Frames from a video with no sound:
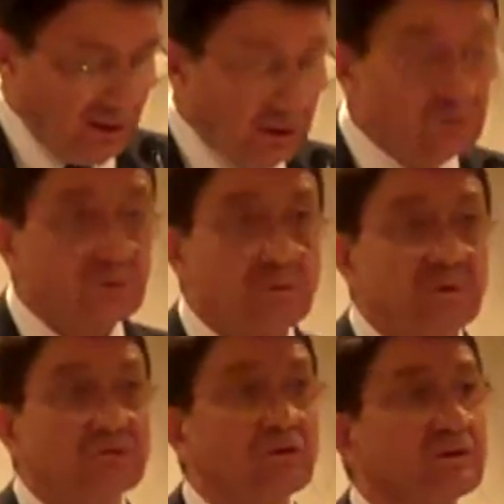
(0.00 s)
And
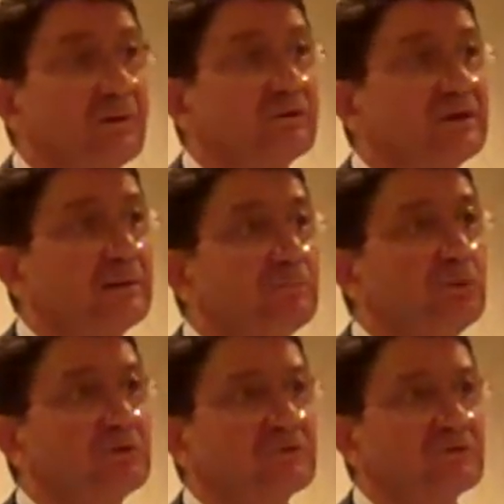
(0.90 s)
we talked about the
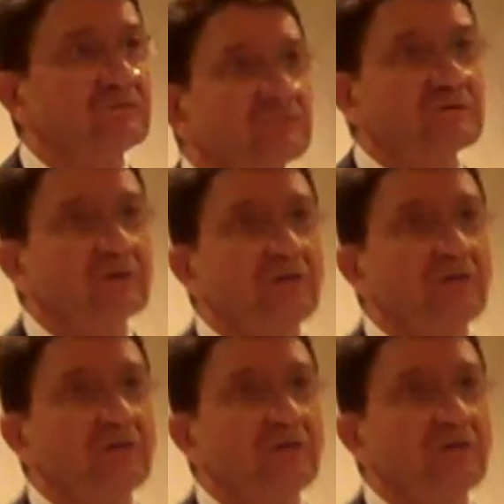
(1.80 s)
importance